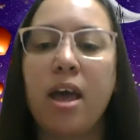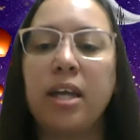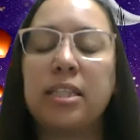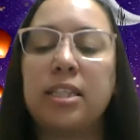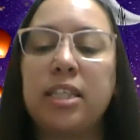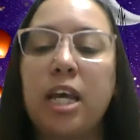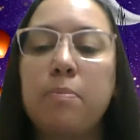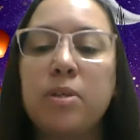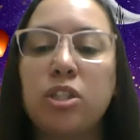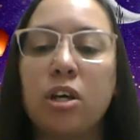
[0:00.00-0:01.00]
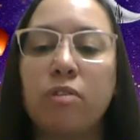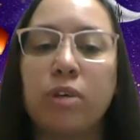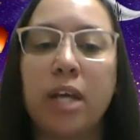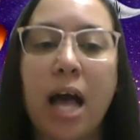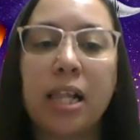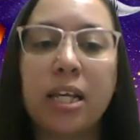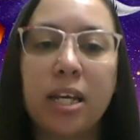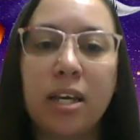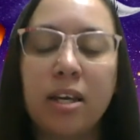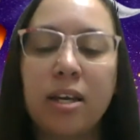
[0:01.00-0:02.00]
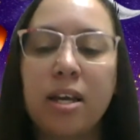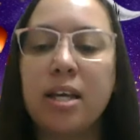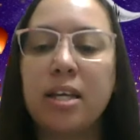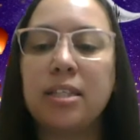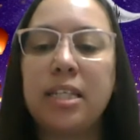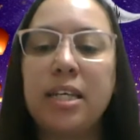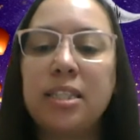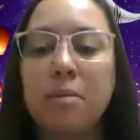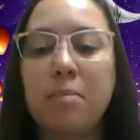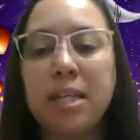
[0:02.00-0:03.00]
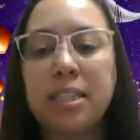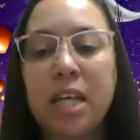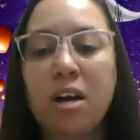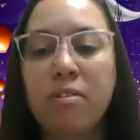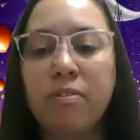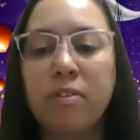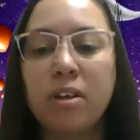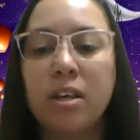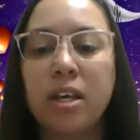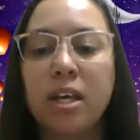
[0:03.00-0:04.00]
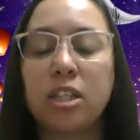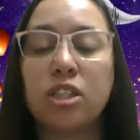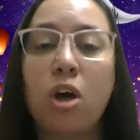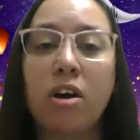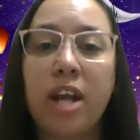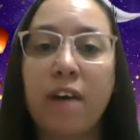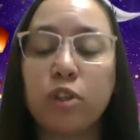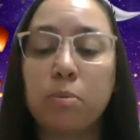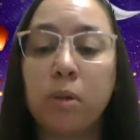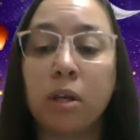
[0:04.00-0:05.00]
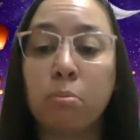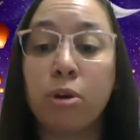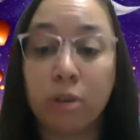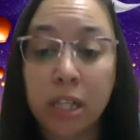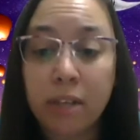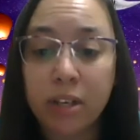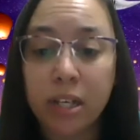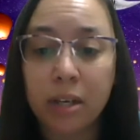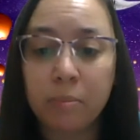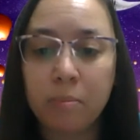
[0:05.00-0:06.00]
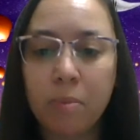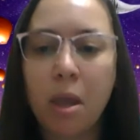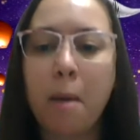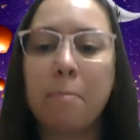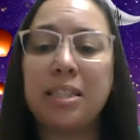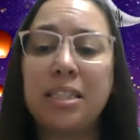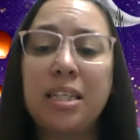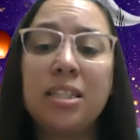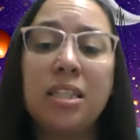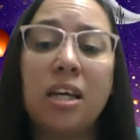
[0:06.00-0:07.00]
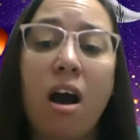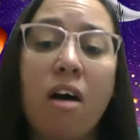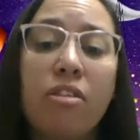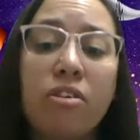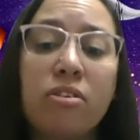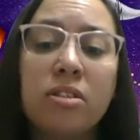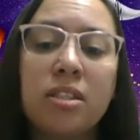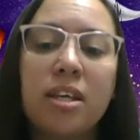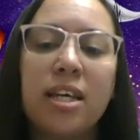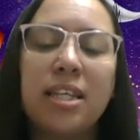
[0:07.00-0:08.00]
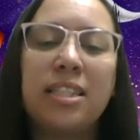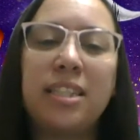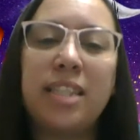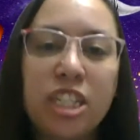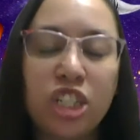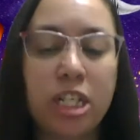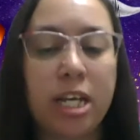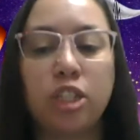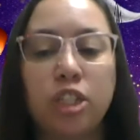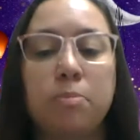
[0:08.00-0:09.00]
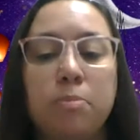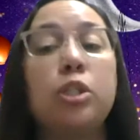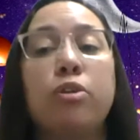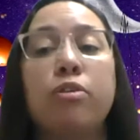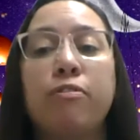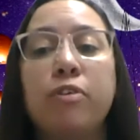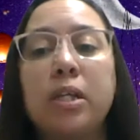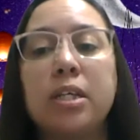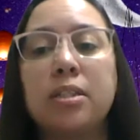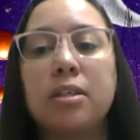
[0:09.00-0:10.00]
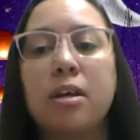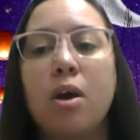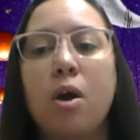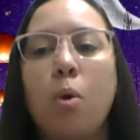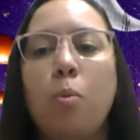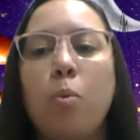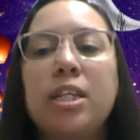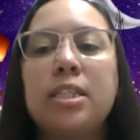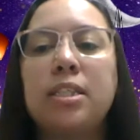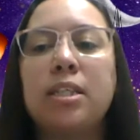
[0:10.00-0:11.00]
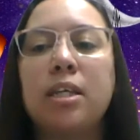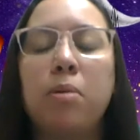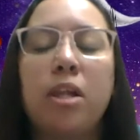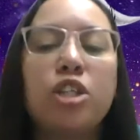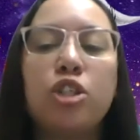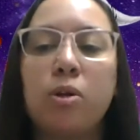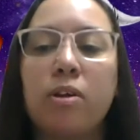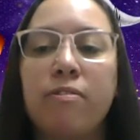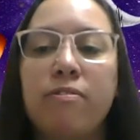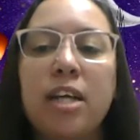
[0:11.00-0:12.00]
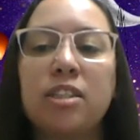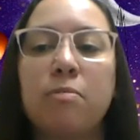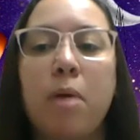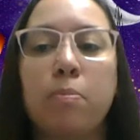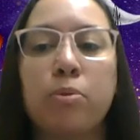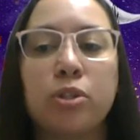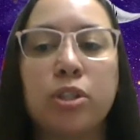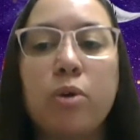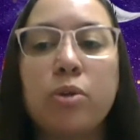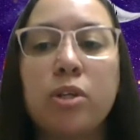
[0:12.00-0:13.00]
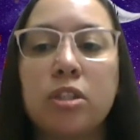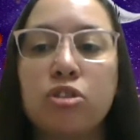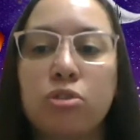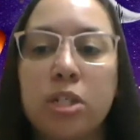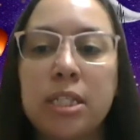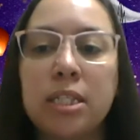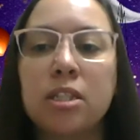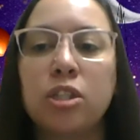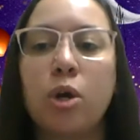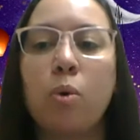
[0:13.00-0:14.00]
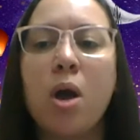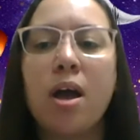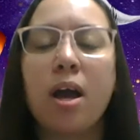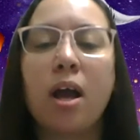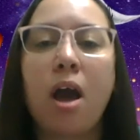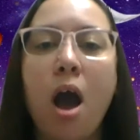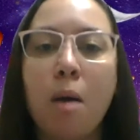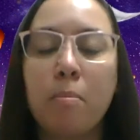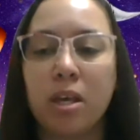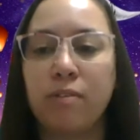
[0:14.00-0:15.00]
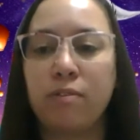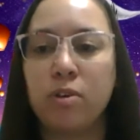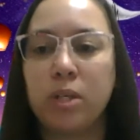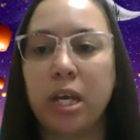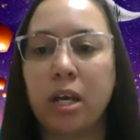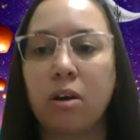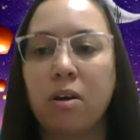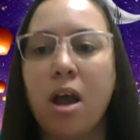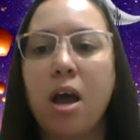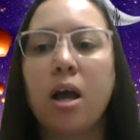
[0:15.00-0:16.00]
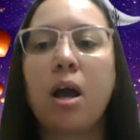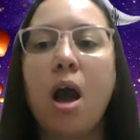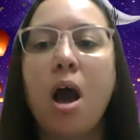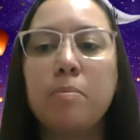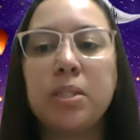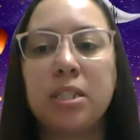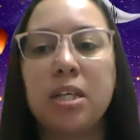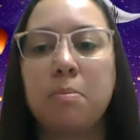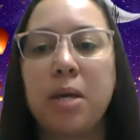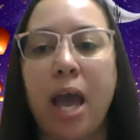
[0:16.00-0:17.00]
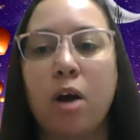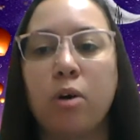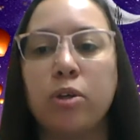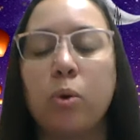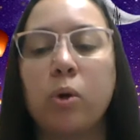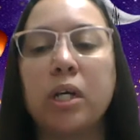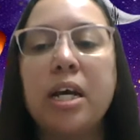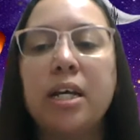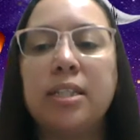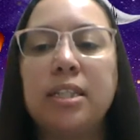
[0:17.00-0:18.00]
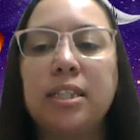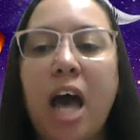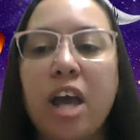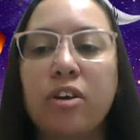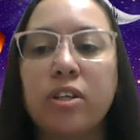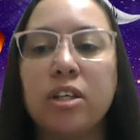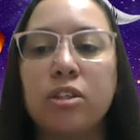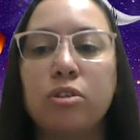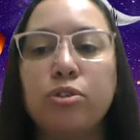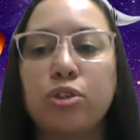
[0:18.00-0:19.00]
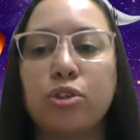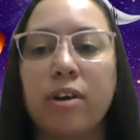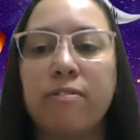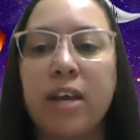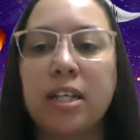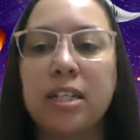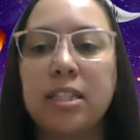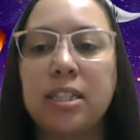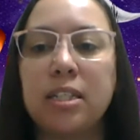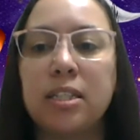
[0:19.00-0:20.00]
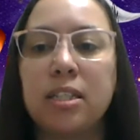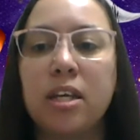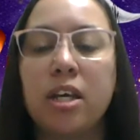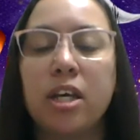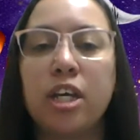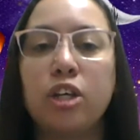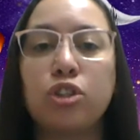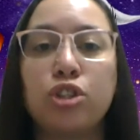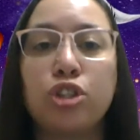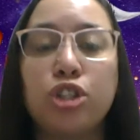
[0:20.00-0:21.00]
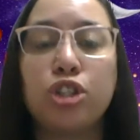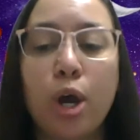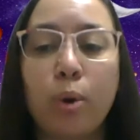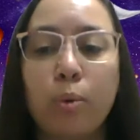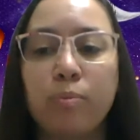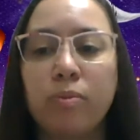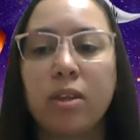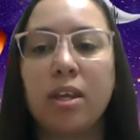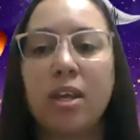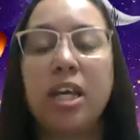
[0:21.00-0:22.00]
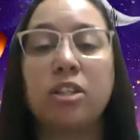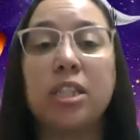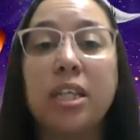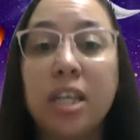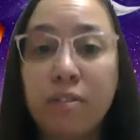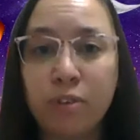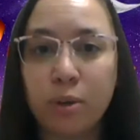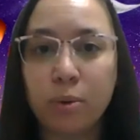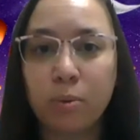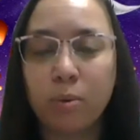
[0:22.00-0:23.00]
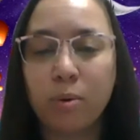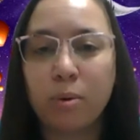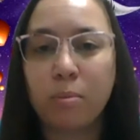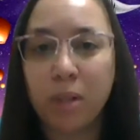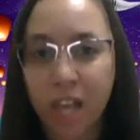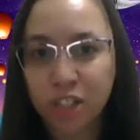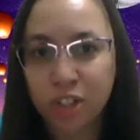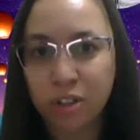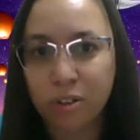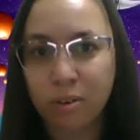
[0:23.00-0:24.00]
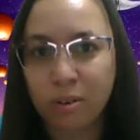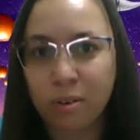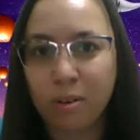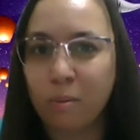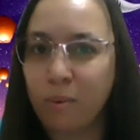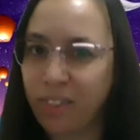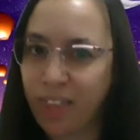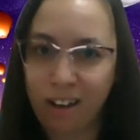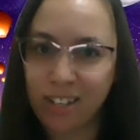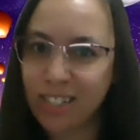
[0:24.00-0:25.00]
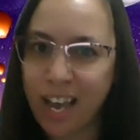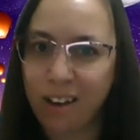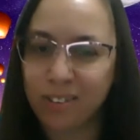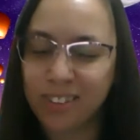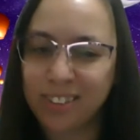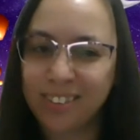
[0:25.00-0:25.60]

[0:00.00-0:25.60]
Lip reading: An escapist of reality, teasing myself is a sought after proclivity, but teasing others satiates me to the fullest. Witnessing pleasurable effects of my persona's trysts, so come if you dare. Come seek me out, your desired indulger of fantasies, here to show, here to give you pleasure without a doubt.